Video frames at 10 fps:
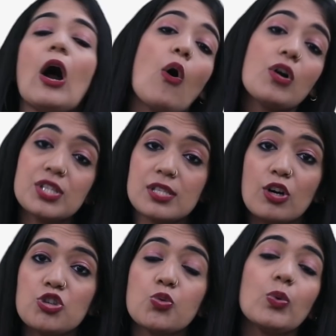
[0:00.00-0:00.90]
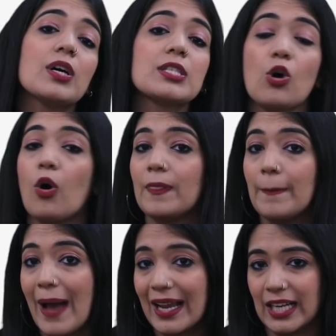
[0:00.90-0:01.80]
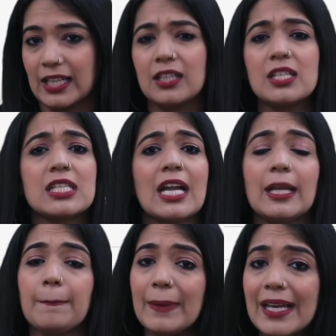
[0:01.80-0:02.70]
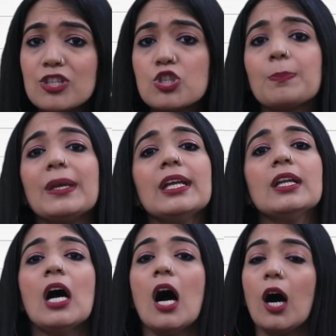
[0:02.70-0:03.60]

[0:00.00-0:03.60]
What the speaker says: or search works on the back end, understanding page speed,